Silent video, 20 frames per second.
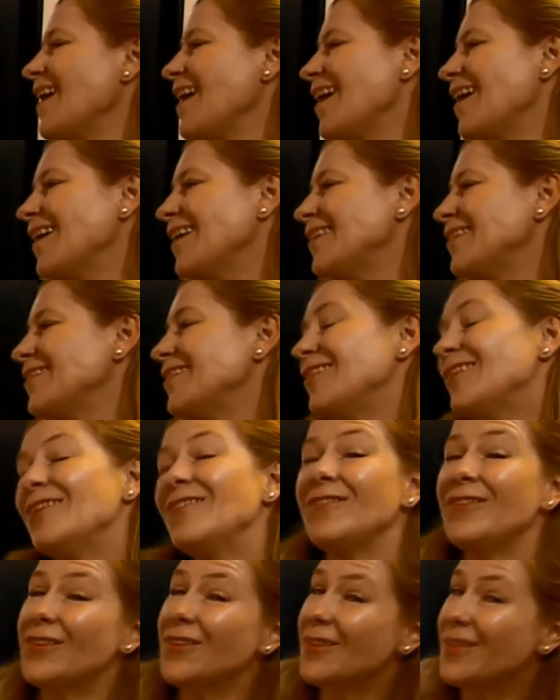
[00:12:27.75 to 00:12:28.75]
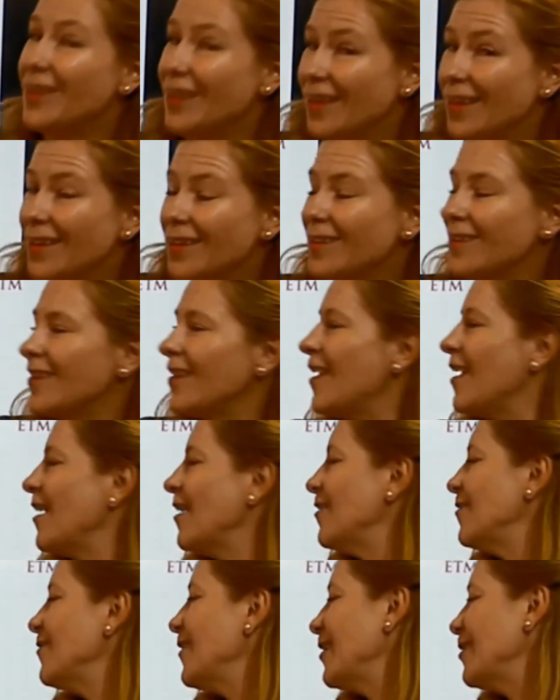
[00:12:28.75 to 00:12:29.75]
And if you did,
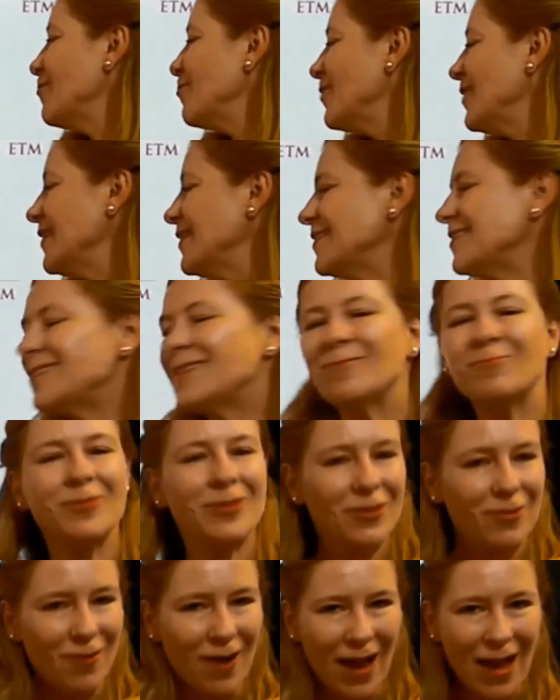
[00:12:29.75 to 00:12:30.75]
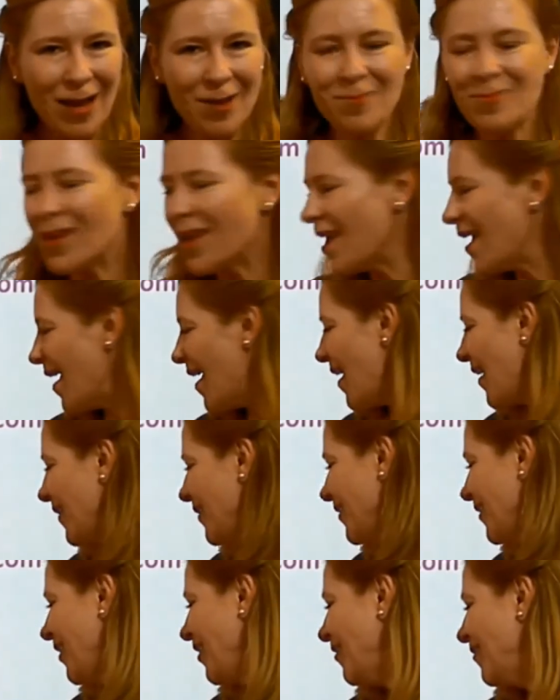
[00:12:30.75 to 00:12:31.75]
then please subscribe
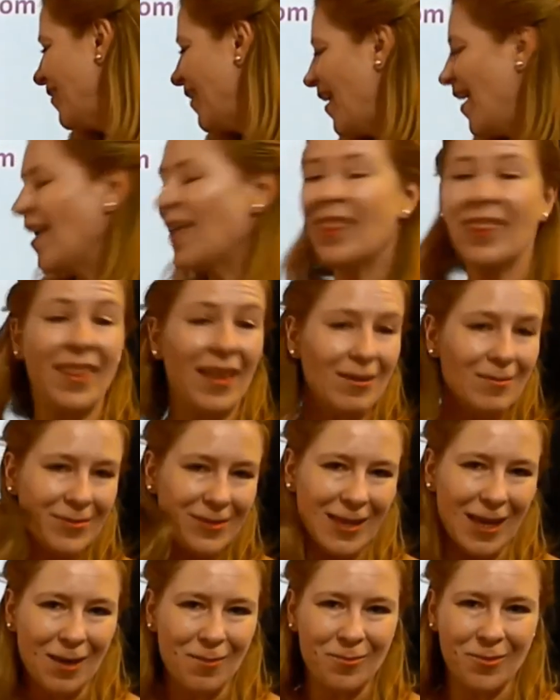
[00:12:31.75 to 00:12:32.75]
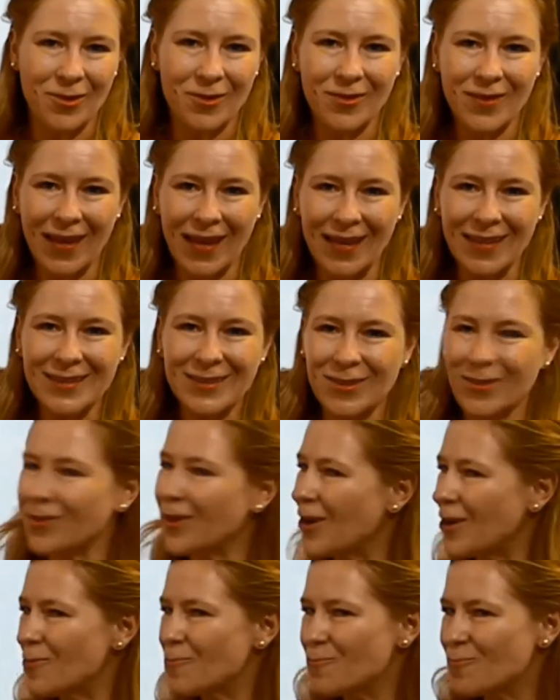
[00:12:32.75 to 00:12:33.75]
and give a thumbs up, okay? So
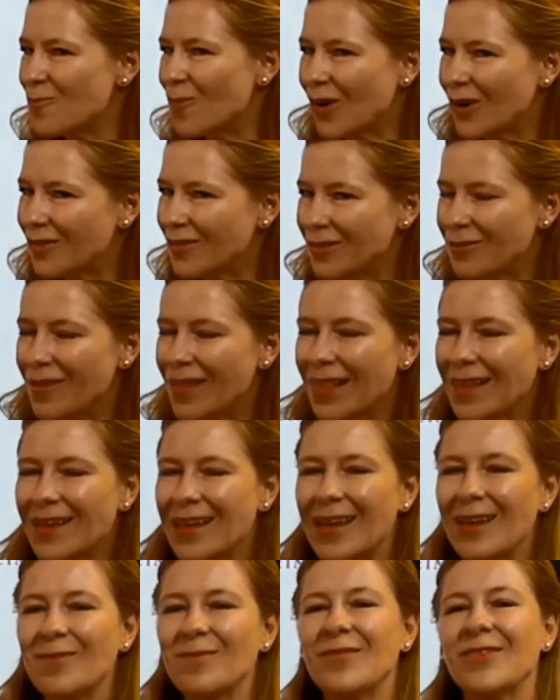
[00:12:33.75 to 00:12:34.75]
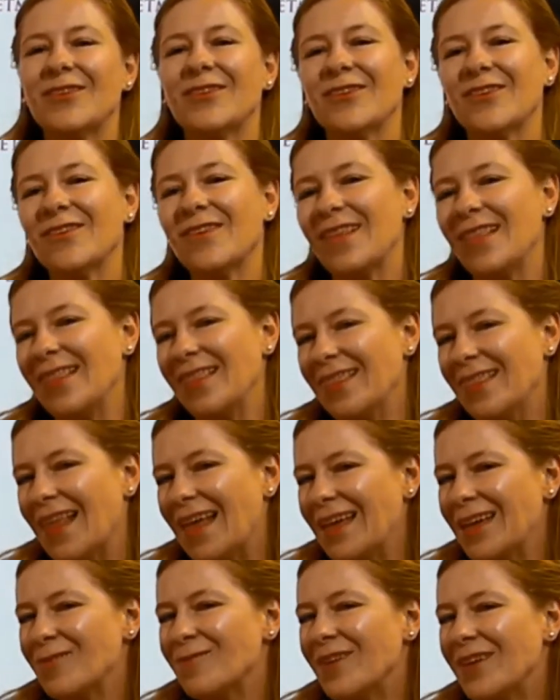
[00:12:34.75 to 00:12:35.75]
you're more than welcome to
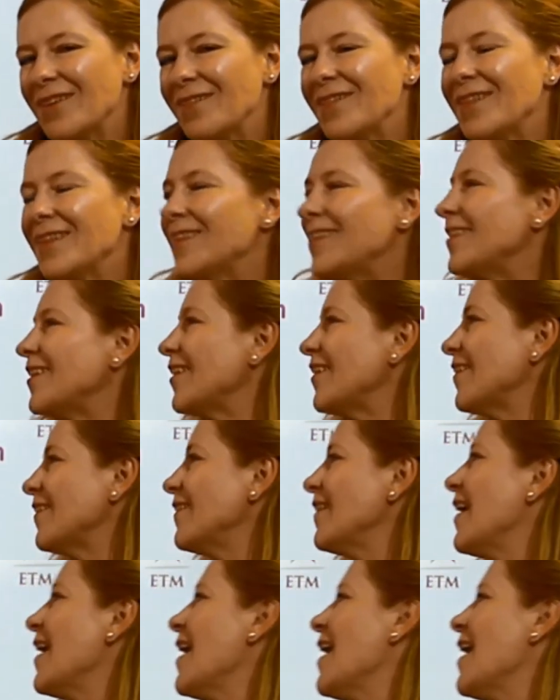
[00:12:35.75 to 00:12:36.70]
like my video.